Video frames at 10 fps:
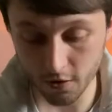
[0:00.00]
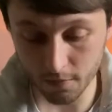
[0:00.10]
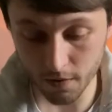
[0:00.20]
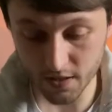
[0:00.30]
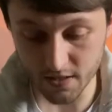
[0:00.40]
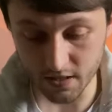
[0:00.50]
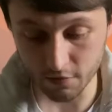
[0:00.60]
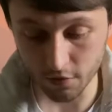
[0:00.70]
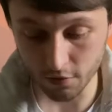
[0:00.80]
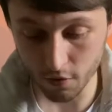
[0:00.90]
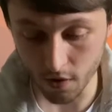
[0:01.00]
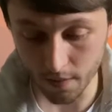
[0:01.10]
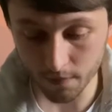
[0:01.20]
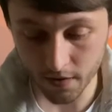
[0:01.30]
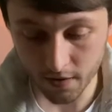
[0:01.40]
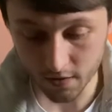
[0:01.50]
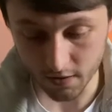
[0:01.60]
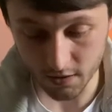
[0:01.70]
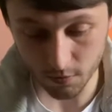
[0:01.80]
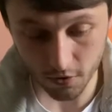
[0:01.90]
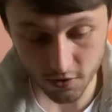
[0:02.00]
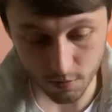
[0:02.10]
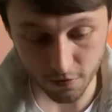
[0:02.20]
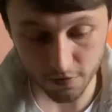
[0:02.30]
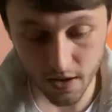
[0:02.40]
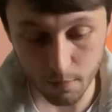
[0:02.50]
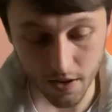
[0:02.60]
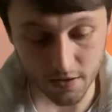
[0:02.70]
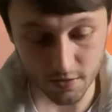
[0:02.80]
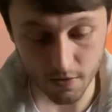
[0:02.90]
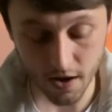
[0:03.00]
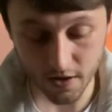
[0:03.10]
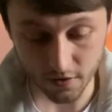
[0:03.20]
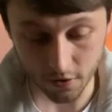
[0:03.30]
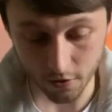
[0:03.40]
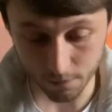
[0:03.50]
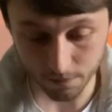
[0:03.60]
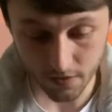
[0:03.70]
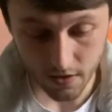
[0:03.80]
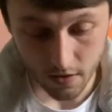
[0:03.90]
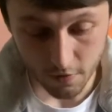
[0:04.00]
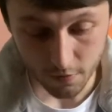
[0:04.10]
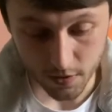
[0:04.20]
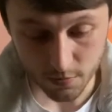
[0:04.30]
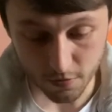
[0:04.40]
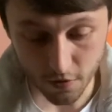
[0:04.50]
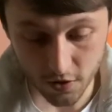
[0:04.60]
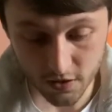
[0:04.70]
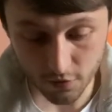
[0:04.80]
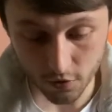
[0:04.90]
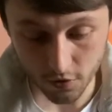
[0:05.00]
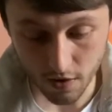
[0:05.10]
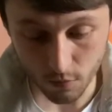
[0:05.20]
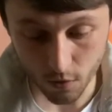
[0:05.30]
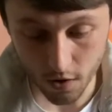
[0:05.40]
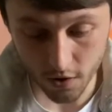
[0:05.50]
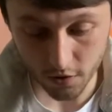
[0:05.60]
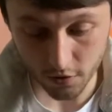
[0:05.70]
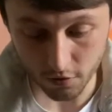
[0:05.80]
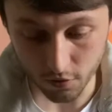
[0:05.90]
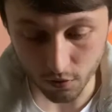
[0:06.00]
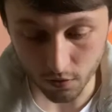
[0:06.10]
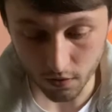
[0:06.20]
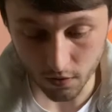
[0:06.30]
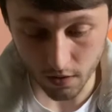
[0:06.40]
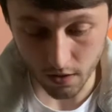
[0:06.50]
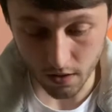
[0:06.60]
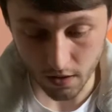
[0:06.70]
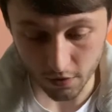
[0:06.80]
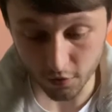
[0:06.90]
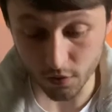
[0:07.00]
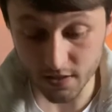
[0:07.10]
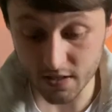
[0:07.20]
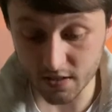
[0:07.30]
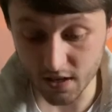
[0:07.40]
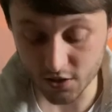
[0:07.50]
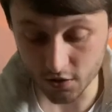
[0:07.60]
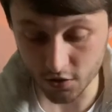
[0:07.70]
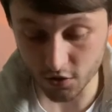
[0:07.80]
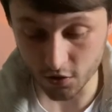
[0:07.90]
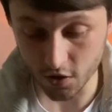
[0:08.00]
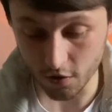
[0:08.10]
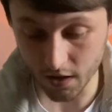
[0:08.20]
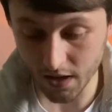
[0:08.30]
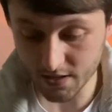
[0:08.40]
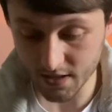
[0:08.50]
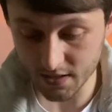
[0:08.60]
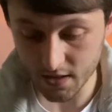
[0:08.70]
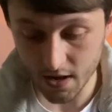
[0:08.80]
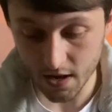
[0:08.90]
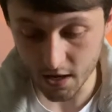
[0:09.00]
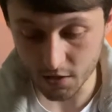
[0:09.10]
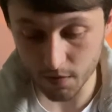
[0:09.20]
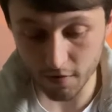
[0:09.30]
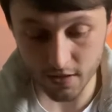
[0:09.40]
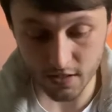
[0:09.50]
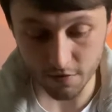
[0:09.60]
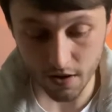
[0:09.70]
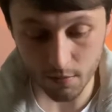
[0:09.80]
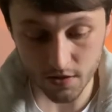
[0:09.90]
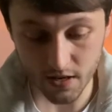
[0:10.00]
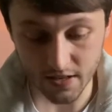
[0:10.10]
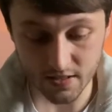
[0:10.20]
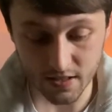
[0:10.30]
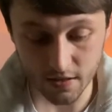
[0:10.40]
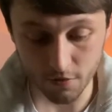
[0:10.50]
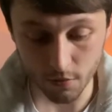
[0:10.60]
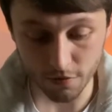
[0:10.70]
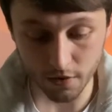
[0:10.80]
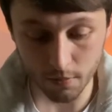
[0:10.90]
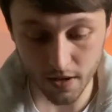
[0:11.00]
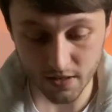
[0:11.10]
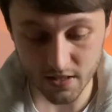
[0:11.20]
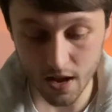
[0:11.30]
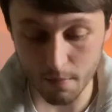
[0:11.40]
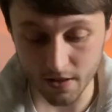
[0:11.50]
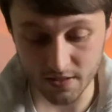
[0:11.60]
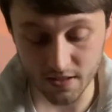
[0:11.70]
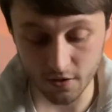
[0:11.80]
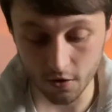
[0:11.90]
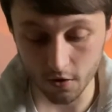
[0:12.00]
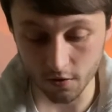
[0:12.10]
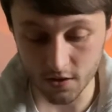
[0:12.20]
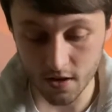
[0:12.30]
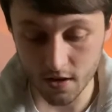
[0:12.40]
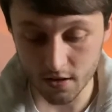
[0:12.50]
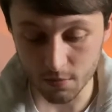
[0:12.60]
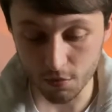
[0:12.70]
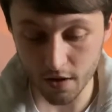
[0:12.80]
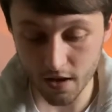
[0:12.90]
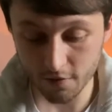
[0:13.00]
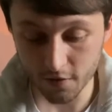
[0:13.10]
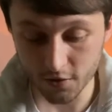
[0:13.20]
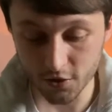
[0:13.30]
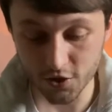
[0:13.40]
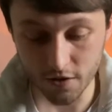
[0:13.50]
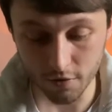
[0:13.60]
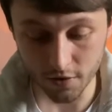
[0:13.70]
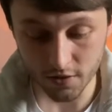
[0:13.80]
by Stephen Thrower that explores the profane madness behind it all. From his provocative underground work through his international scuzz horror classics, experience the venomous legacy from the filmmaker Time magazine calls depraved, degenerate,